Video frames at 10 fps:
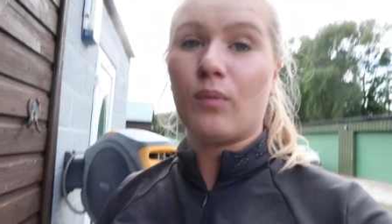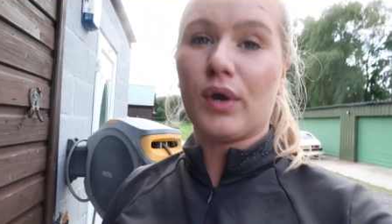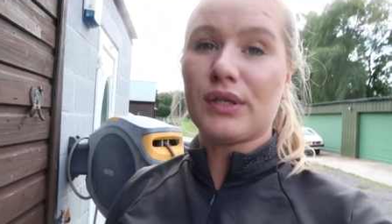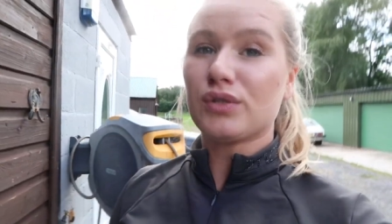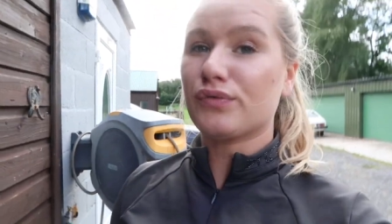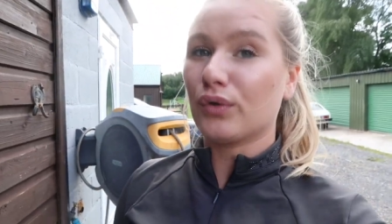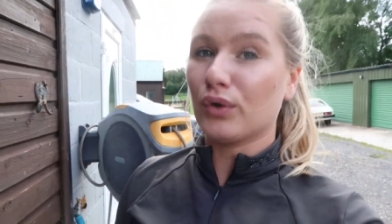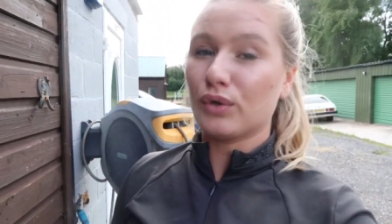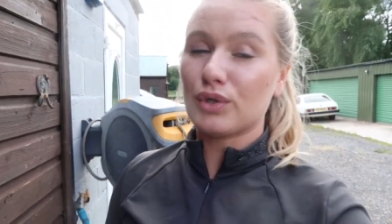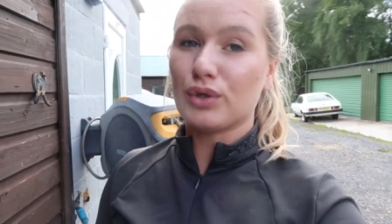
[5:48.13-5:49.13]
and one's
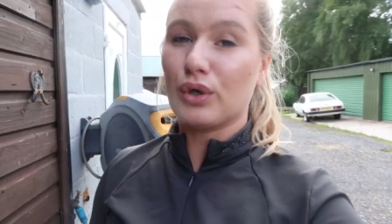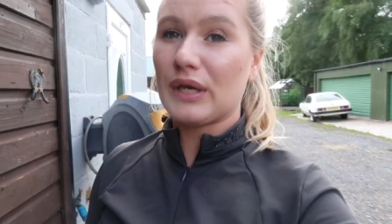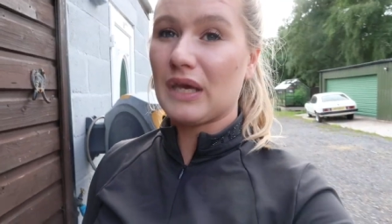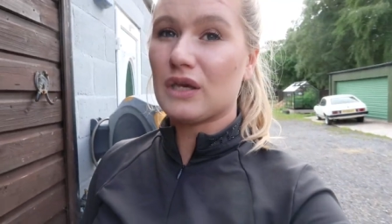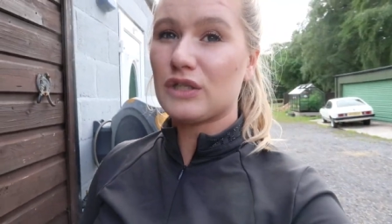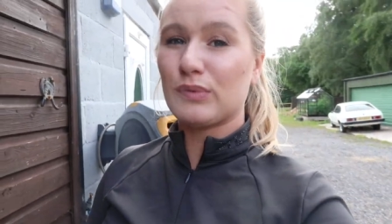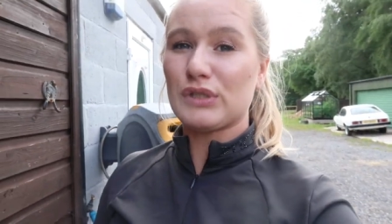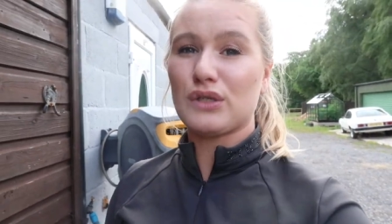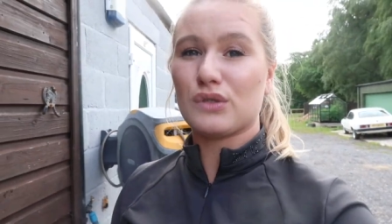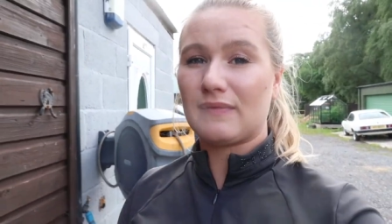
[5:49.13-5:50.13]
for Chalky because
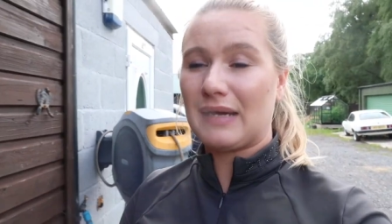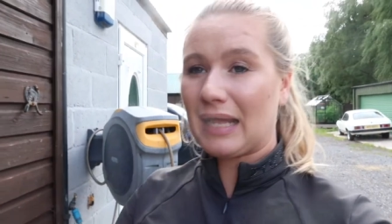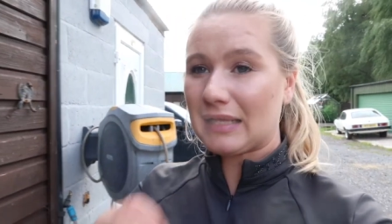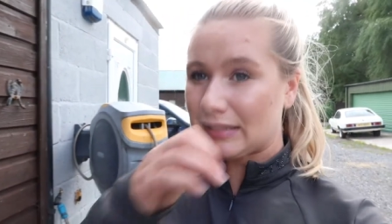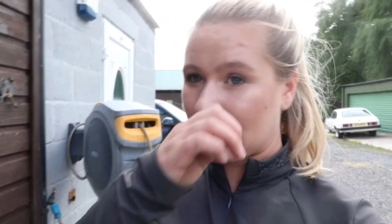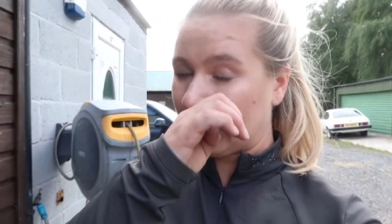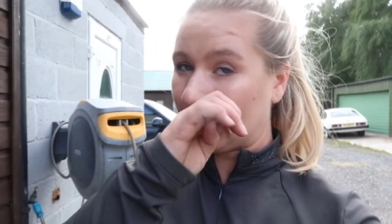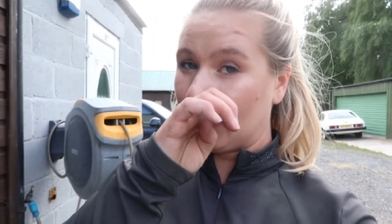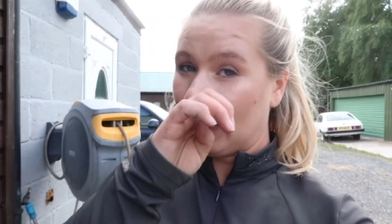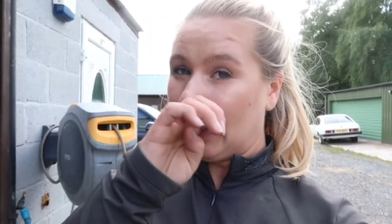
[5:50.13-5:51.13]
Buddy doesn't really entertain
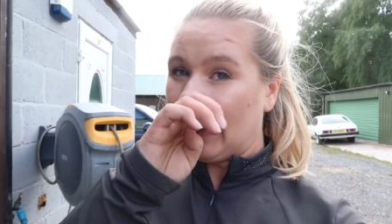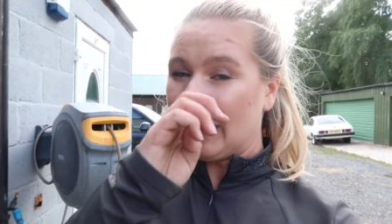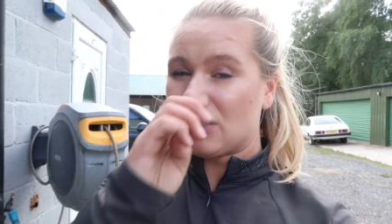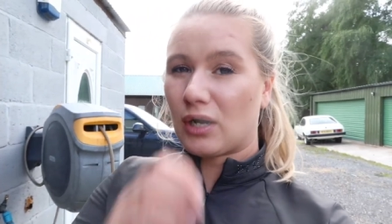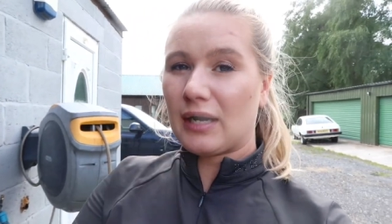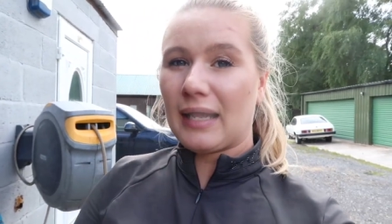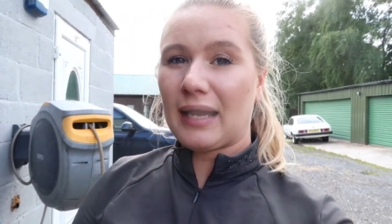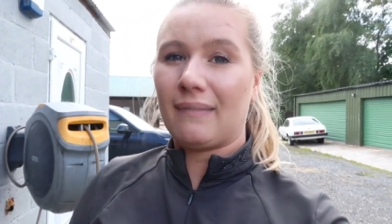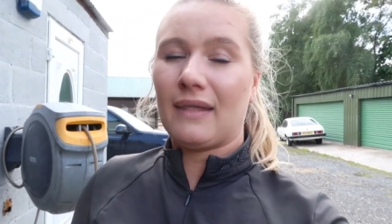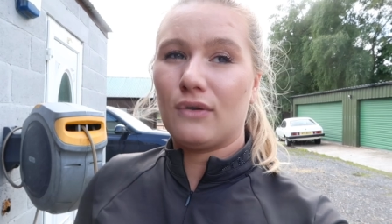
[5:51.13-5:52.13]
them. He's got a
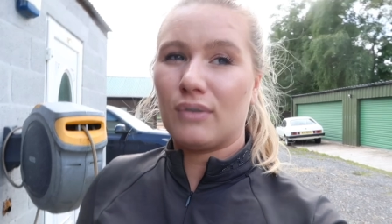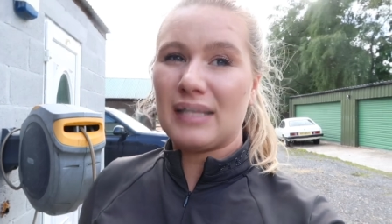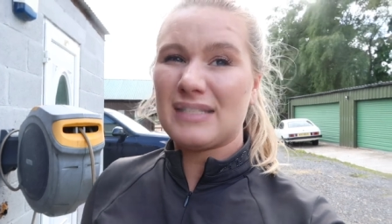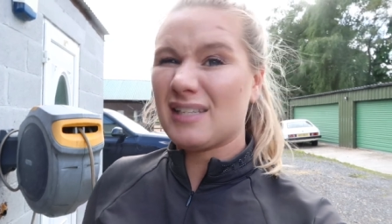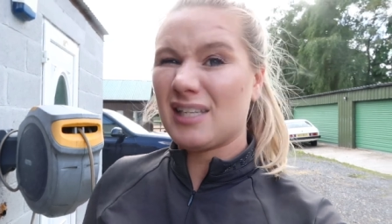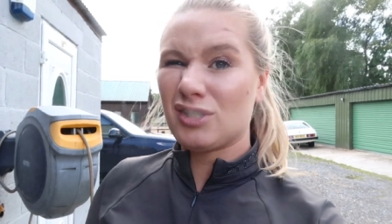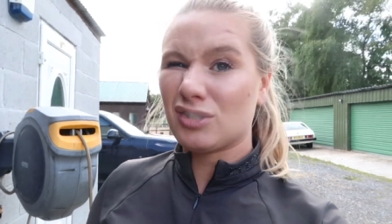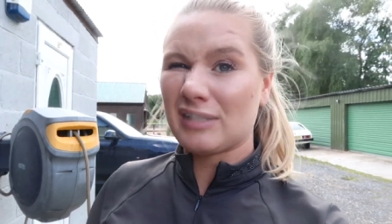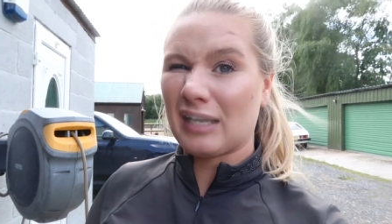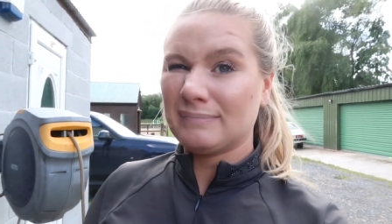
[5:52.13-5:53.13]
lick in there already and he's
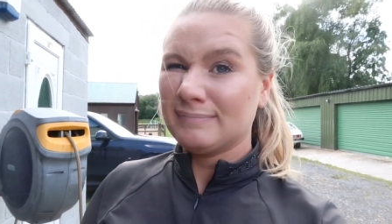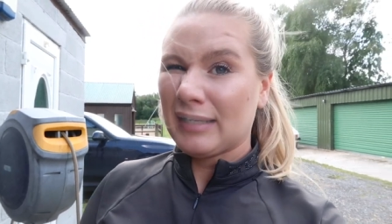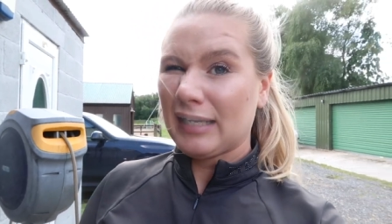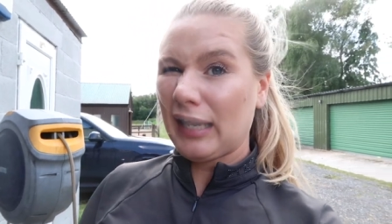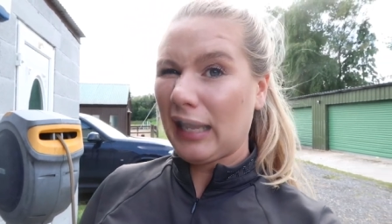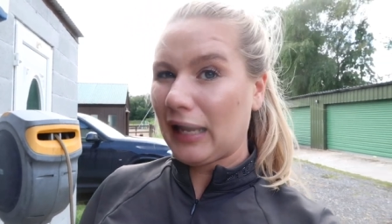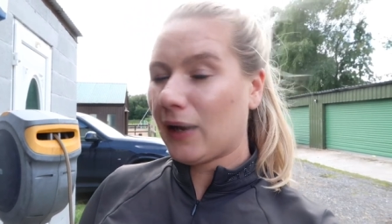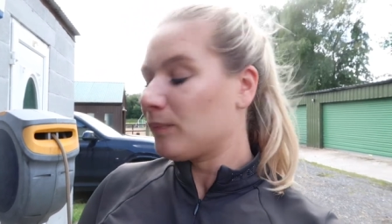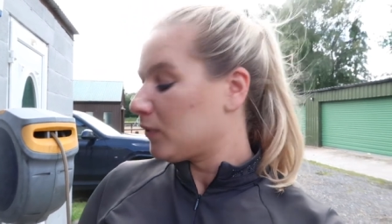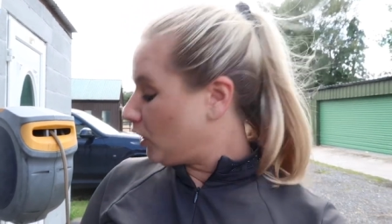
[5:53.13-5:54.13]
just like, nah.